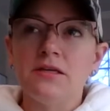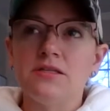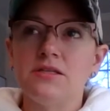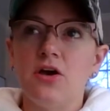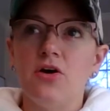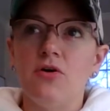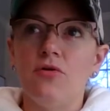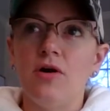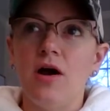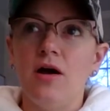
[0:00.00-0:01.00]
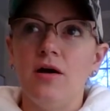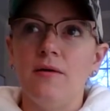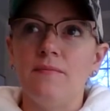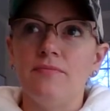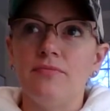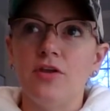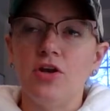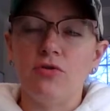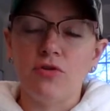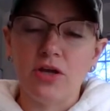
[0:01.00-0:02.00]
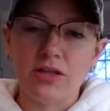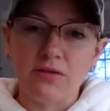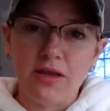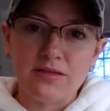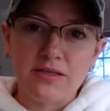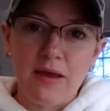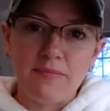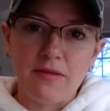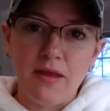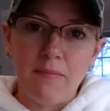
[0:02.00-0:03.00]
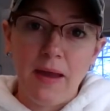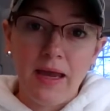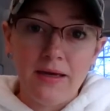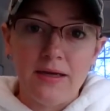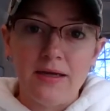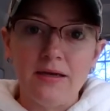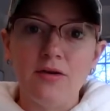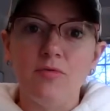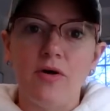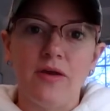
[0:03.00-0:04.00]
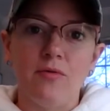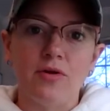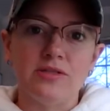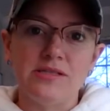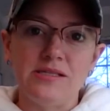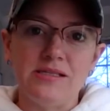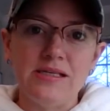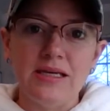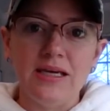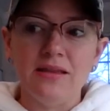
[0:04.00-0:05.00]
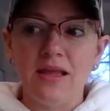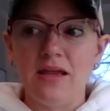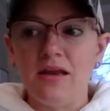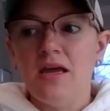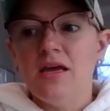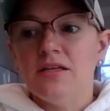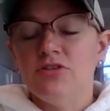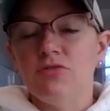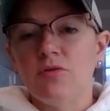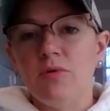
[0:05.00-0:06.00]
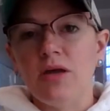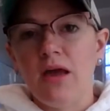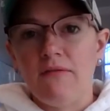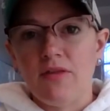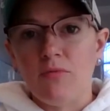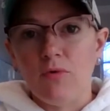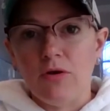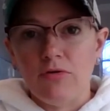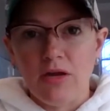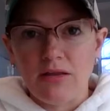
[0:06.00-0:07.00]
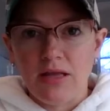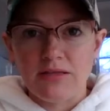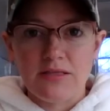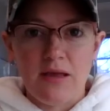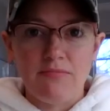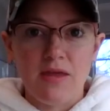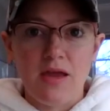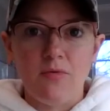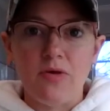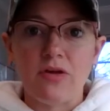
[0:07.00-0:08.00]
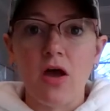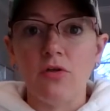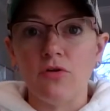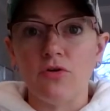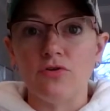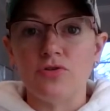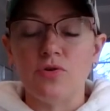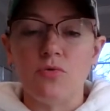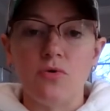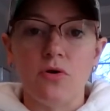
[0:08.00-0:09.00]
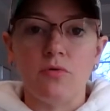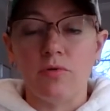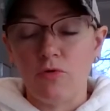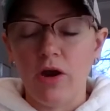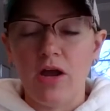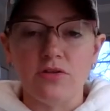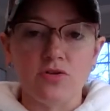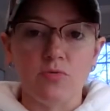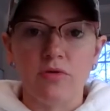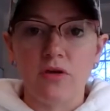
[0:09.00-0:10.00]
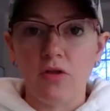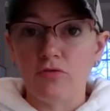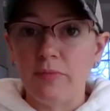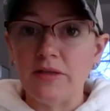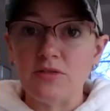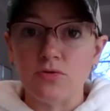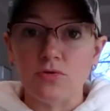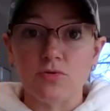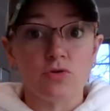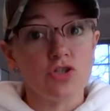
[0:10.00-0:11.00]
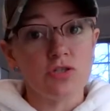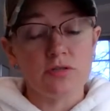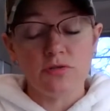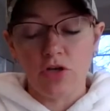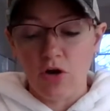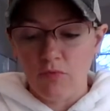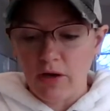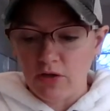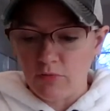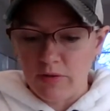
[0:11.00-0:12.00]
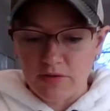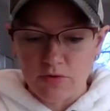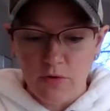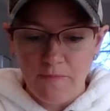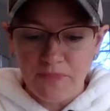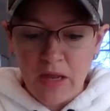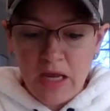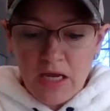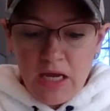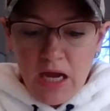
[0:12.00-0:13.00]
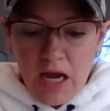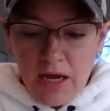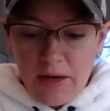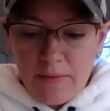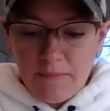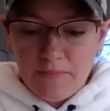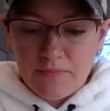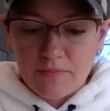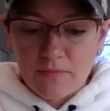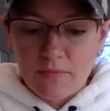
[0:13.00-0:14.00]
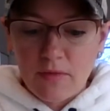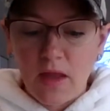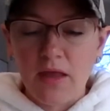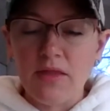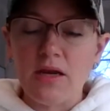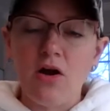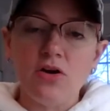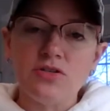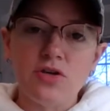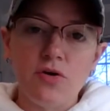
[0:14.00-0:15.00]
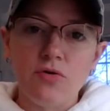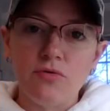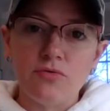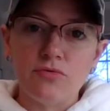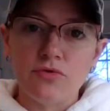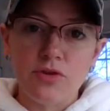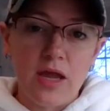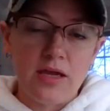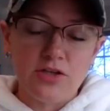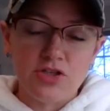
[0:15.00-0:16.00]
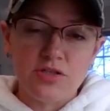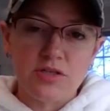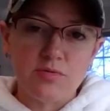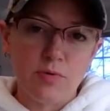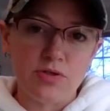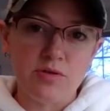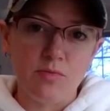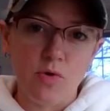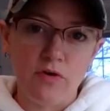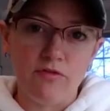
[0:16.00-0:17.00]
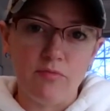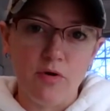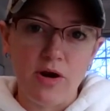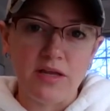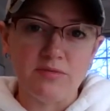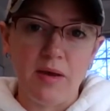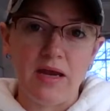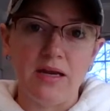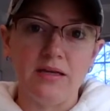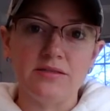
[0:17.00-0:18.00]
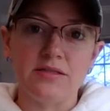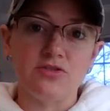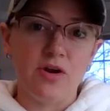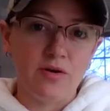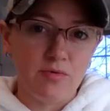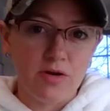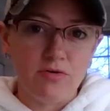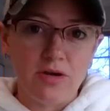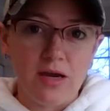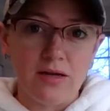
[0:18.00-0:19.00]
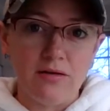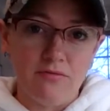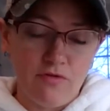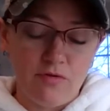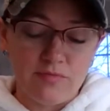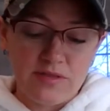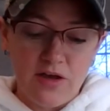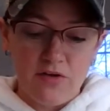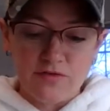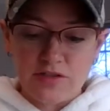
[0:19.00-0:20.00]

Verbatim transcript: So, um, you know, look at the landscape that they painted while they were at CC, and then during the week have them recreate that same thing with colors or with crayons or with colored pencils or just, you know, regular pencil. Um, and then also, they could just explore some more of Monet's paintings and try to recreate it for themselves.